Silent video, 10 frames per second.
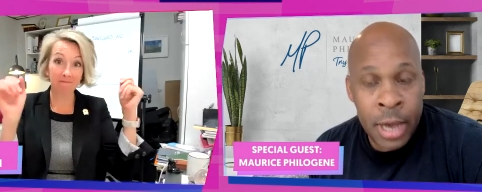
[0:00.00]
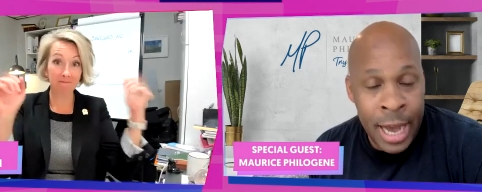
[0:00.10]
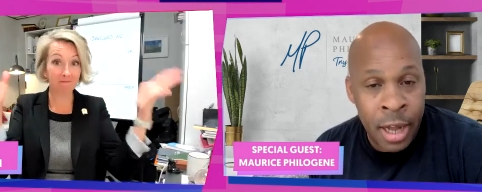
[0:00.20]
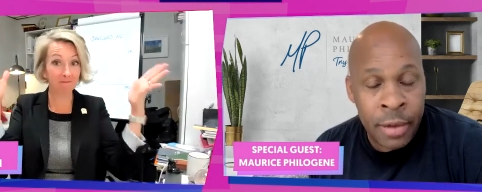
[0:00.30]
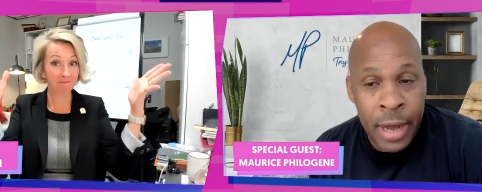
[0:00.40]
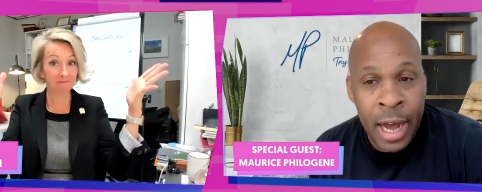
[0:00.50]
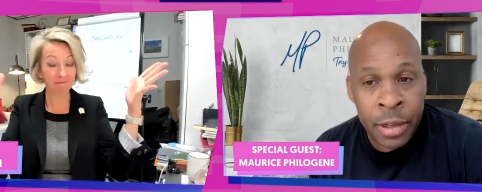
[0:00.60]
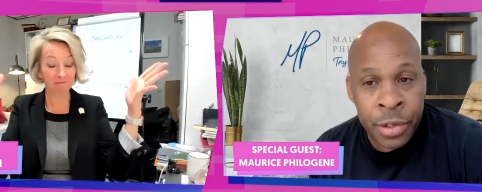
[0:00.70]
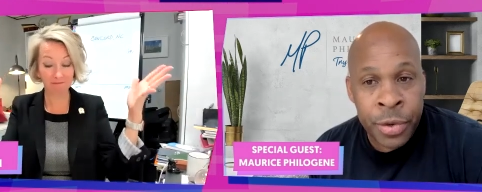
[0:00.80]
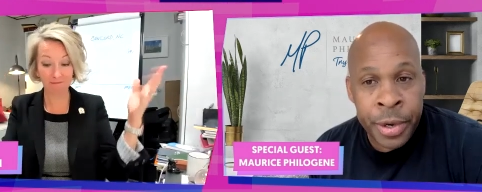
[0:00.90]

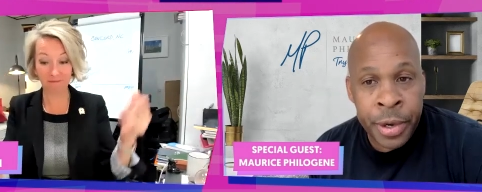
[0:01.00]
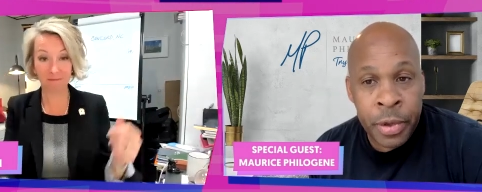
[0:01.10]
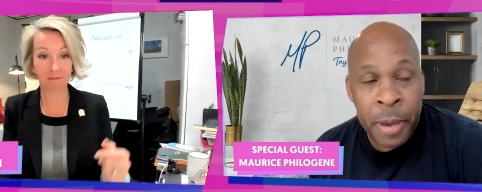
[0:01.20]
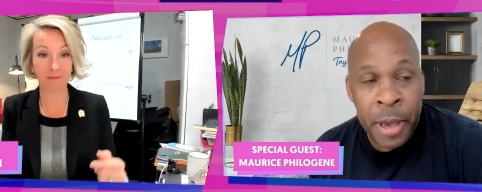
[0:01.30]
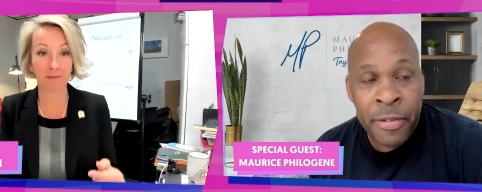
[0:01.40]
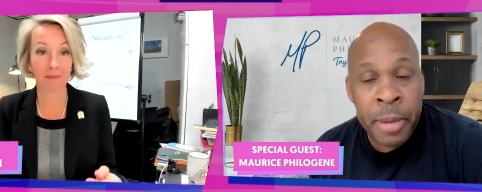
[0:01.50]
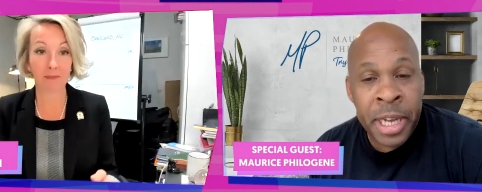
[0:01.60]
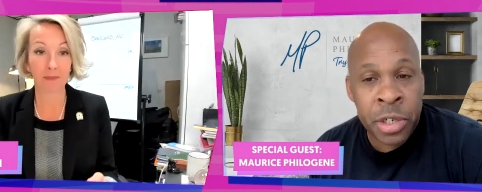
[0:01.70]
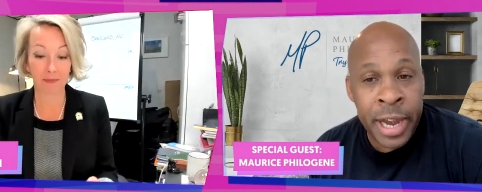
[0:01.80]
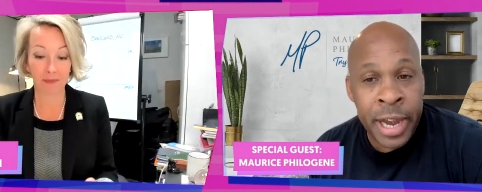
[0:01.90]
Speaker 1: I'll do it. You pay for
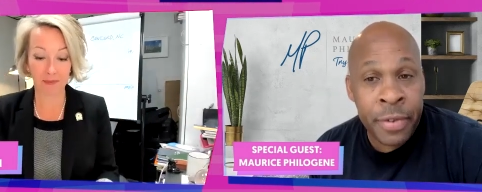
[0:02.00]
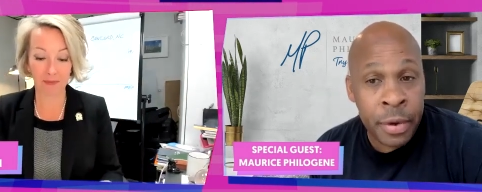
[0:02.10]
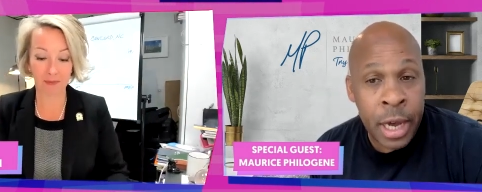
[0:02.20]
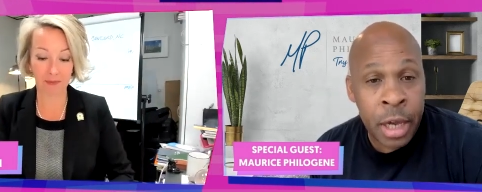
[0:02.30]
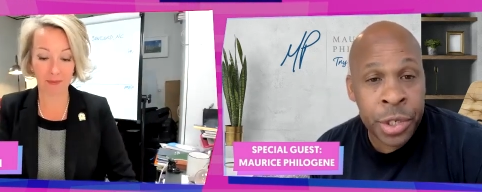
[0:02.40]
my travel, I'll